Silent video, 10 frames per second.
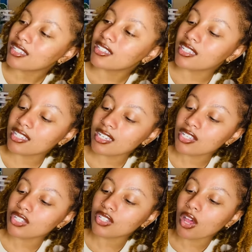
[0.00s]
This is
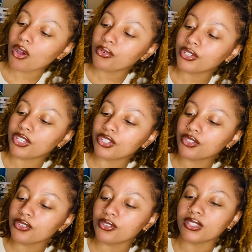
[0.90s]
so
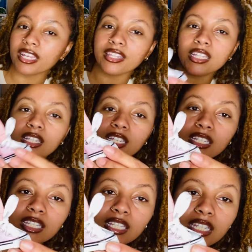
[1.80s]
cute. And then look
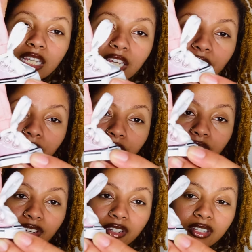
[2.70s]
at the
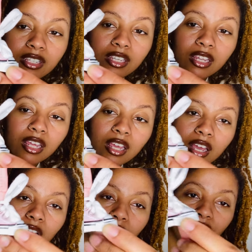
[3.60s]
sneakers.
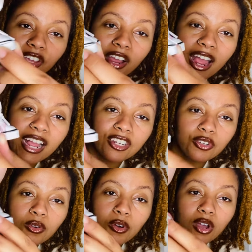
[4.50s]
They're
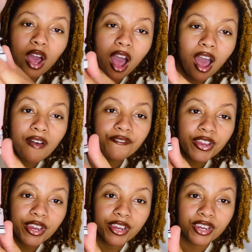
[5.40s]
actual
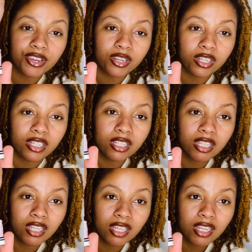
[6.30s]
Converse.
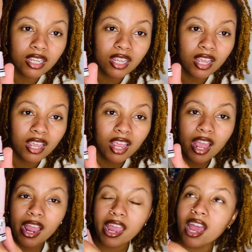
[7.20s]

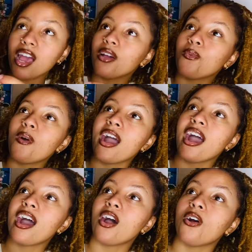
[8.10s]

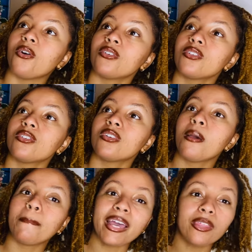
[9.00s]
Wow.
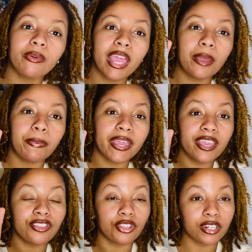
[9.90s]
By the way, I
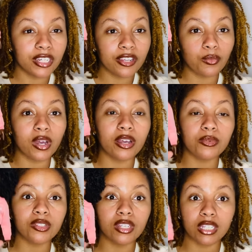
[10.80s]
paid 30 Well, it
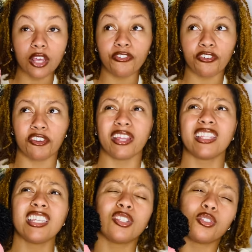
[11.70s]
was on sale for, I
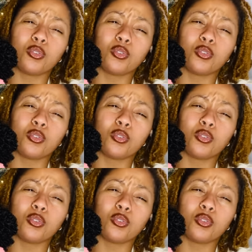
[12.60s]
think,